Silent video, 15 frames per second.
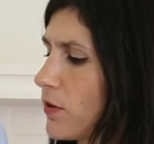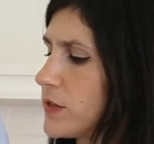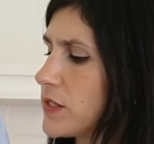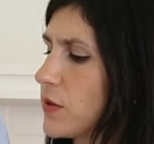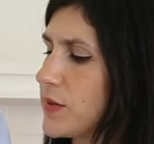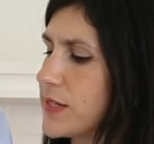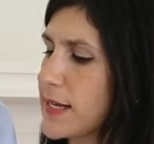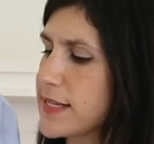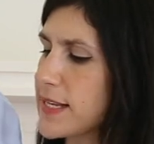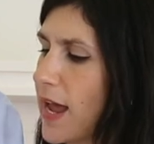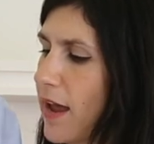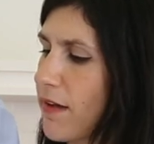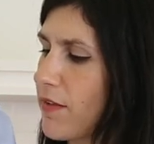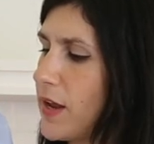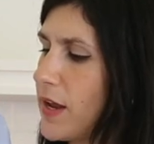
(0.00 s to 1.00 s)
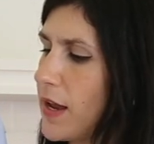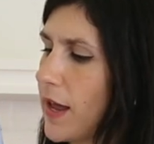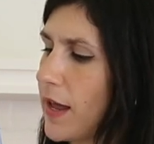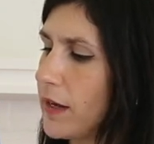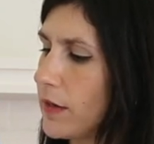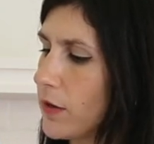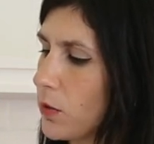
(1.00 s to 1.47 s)
though, so it does have
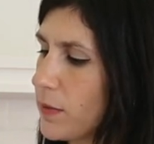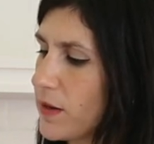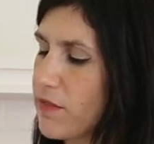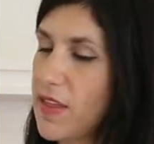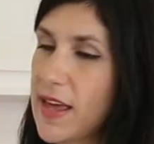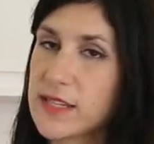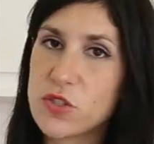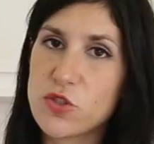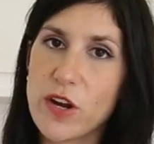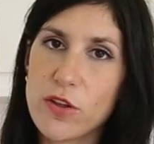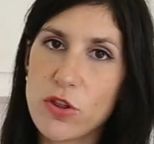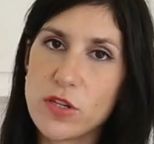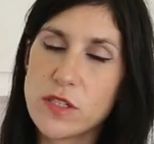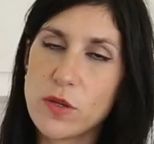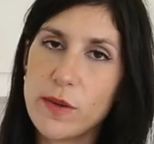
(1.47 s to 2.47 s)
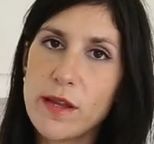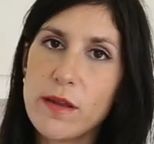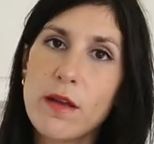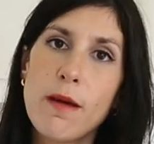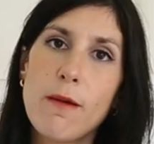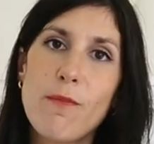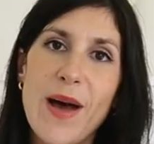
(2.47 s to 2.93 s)
a little bit of that structure to it,
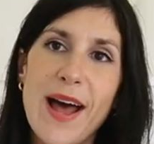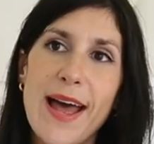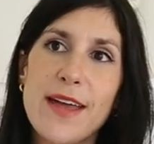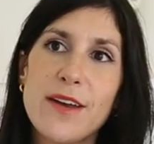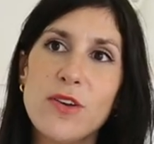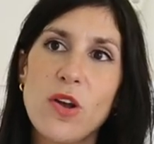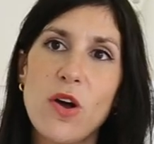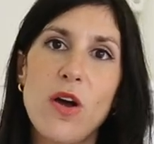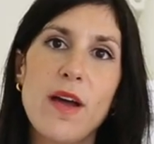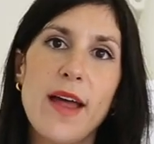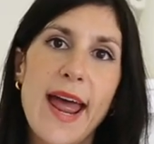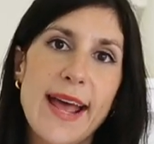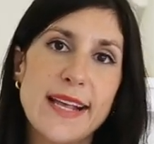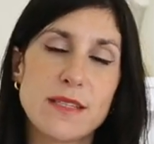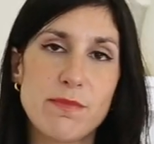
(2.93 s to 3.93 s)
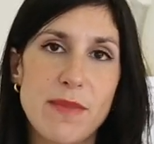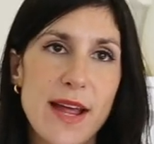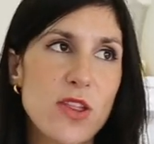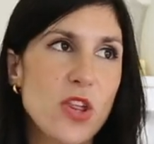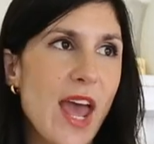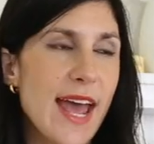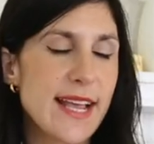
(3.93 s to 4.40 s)
but not as
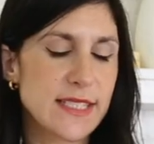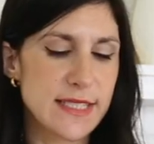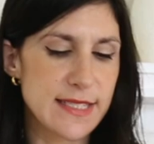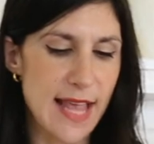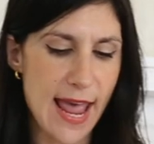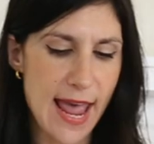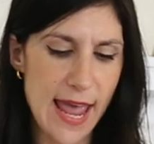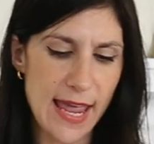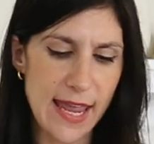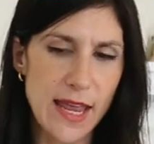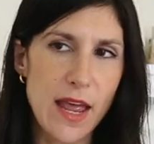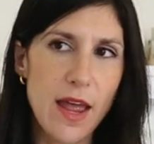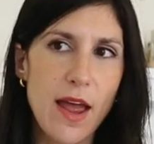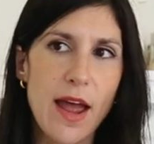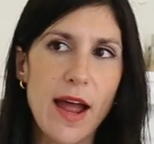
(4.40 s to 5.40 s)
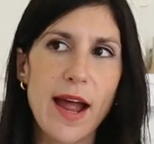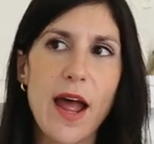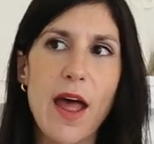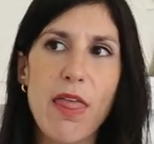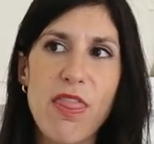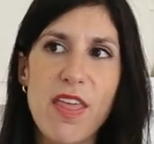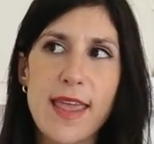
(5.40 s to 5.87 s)
much as, say,
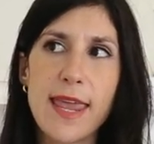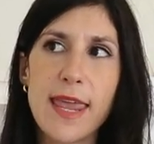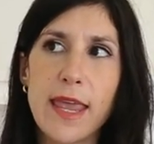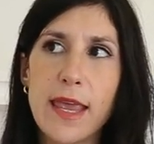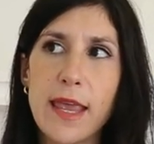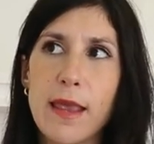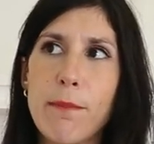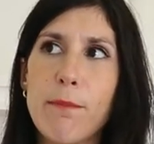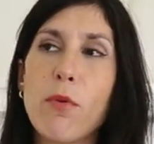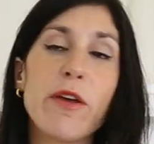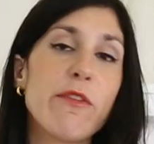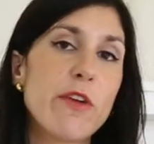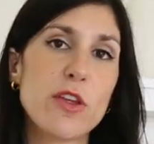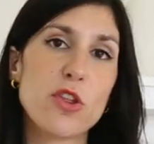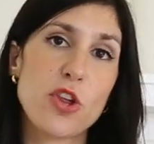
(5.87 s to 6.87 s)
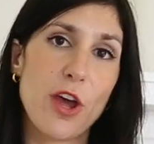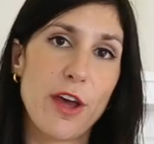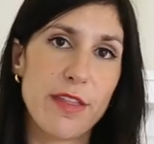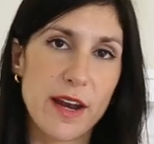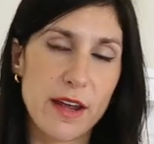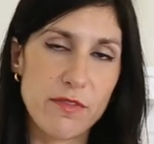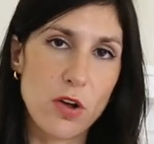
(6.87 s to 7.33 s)
the boyfriend shirt
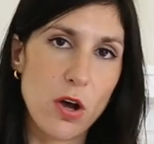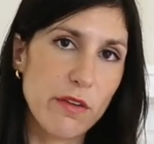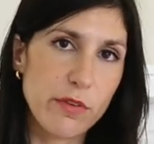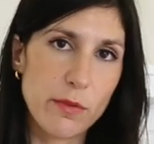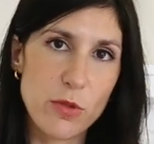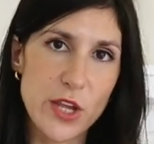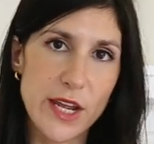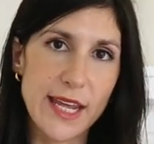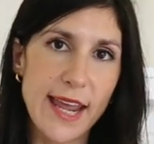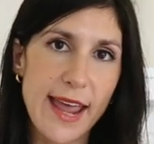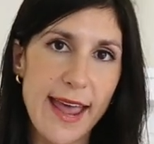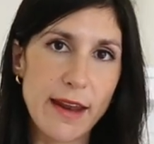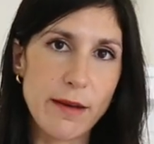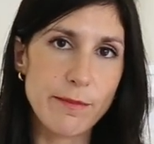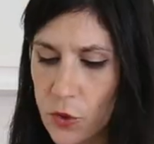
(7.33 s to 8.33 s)
that I've got from Jenny Kane.